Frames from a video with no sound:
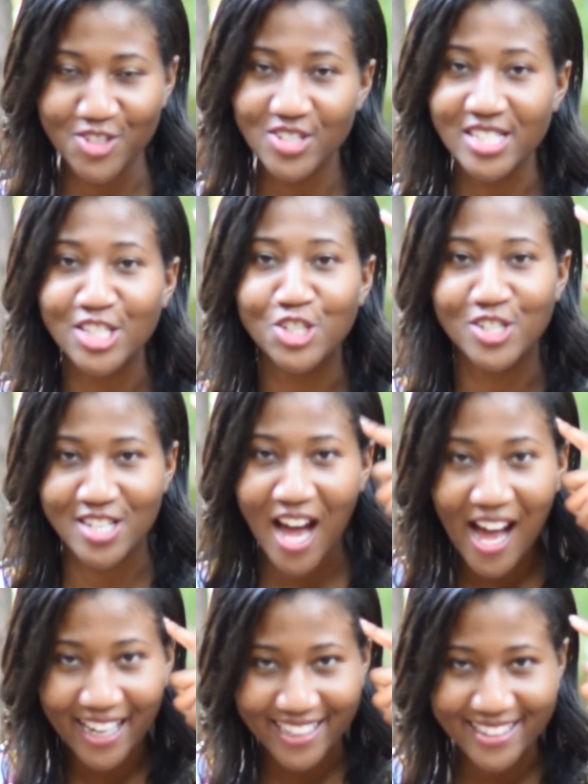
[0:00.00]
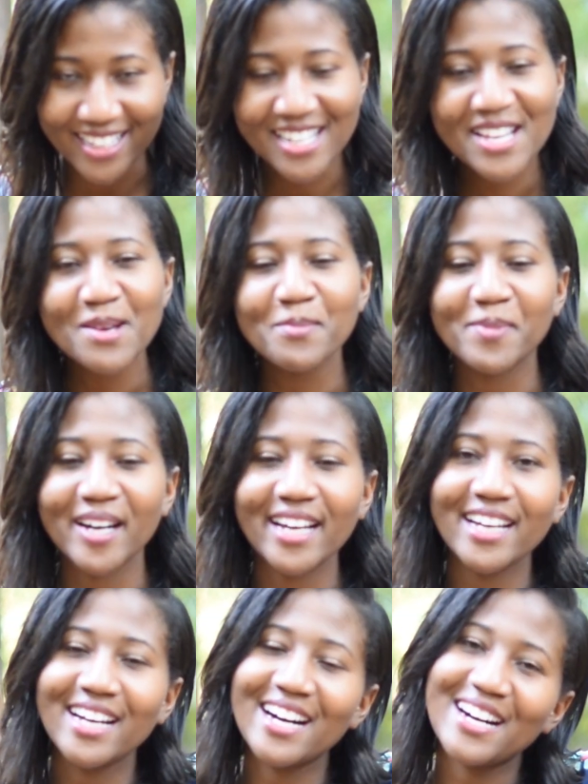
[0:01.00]
It's your noggin,
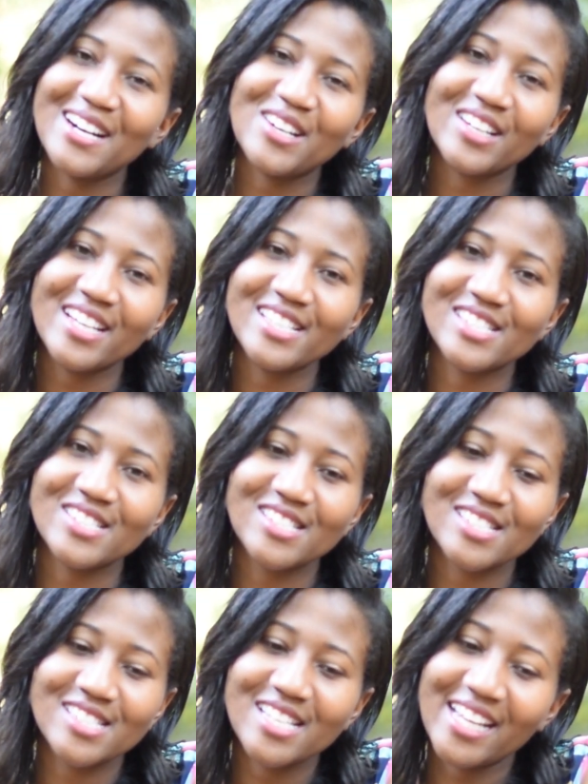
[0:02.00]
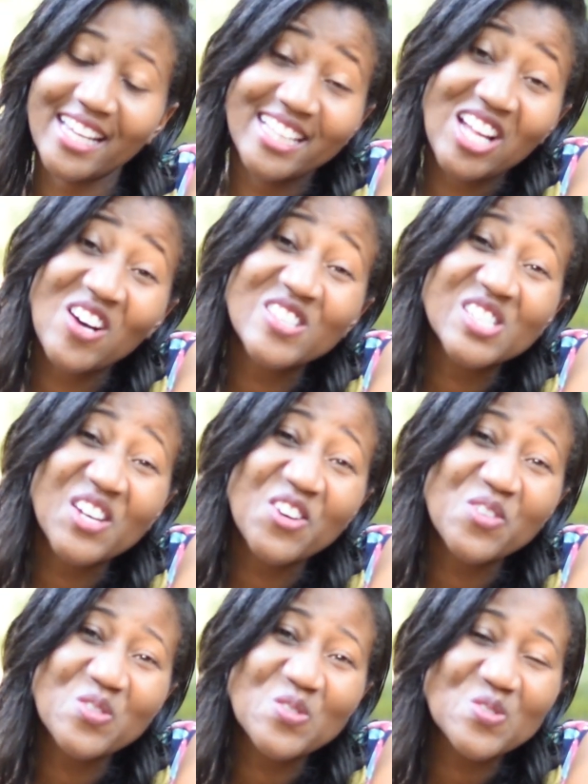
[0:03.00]
but it can
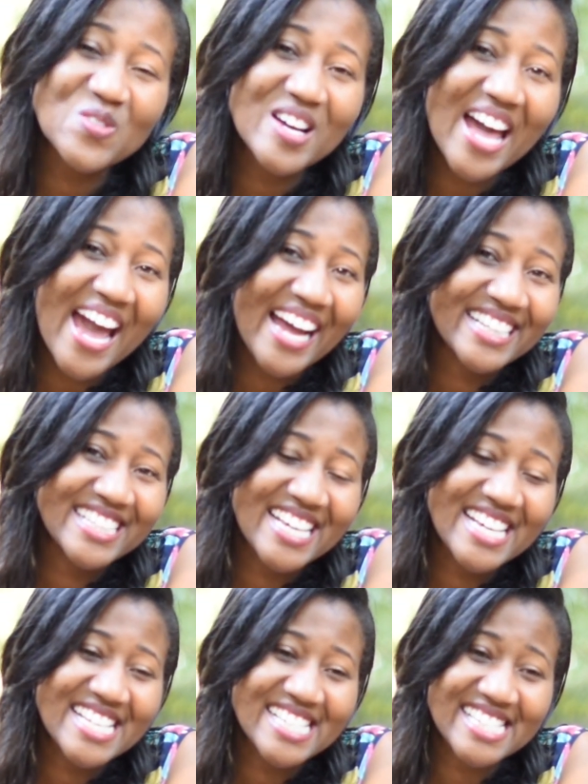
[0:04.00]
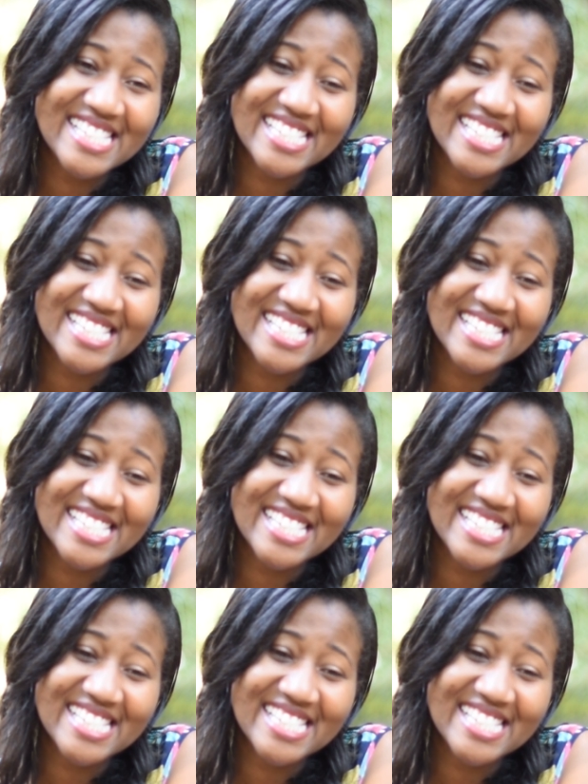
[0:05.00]
also act as